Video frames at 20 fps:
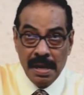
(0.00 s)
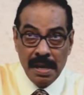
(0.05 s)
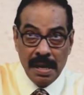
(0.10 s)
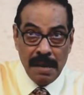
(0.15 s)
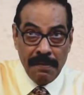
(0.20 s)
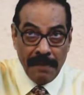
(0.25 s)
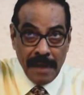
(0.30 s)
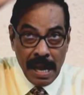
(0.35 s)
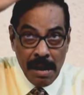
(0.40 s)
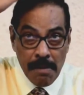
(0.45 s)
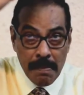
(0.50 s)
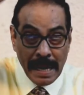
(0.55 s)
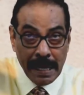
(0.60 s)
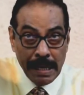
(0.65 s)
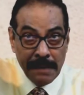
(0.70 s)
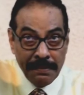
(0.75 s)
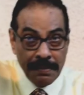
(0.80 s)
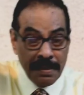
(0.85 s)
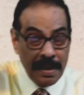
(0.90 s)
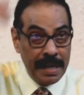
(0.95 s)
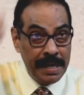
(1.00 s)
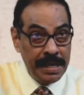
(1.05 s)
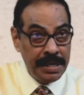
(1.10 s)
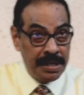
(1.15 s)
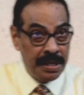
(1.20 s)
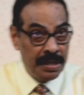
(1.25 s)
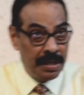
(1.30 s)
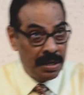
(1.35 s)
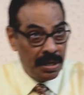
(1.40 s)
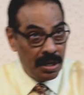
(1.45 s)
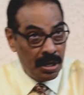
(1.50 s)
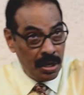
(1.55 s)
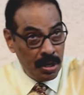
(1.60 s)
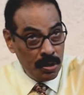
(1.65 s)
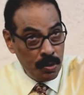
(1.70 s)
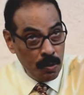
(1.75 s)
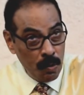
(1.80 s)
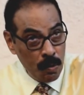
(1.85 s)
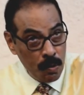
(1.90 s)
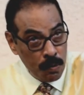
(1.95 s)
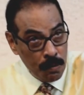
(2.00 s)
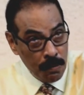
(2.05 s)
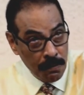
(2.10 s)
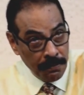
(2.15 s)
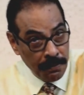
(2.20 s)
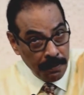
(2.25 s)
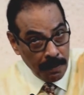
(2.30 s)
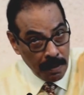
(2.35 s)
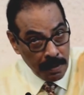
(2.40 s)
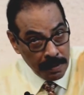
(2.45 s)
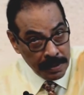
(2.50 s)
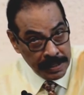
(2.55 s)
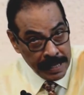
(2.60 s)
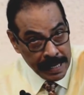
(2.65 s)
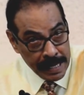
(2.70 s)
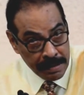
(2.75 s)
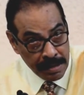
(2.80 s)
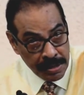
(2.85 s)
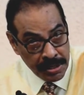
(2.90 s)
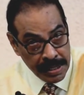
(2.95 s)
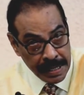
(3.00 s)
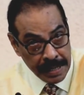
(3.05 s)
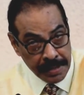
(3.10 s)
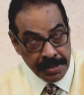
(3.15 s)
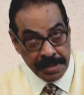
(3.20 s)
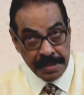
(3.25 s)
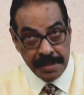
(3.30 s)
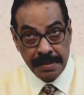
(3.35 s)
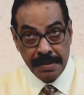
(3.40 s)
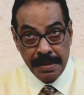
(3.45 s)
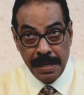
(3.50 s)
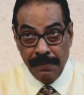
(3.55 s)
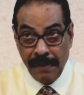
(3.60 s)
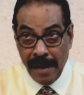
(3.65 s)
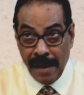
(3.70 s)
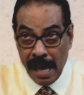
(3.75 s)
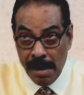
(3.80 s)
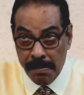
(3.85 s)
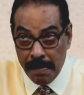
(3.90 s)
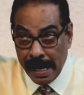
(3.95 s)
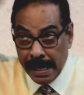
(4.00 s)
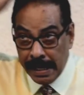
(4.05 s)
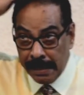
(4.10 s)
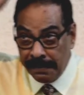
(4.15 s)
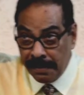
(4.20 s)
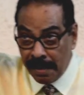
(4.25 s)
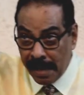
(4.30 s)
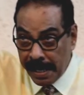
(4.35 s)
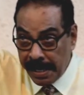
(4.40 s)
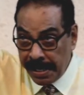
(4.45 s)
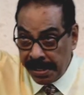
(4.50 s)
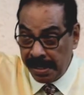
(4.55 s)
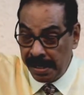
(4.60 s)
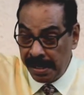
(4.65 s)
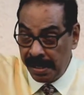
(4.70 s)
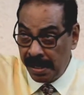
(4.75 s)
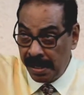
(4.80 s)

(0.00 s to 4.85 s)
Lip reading: If I have mind of Christ, no room for secret sins. If I have mind of Christ,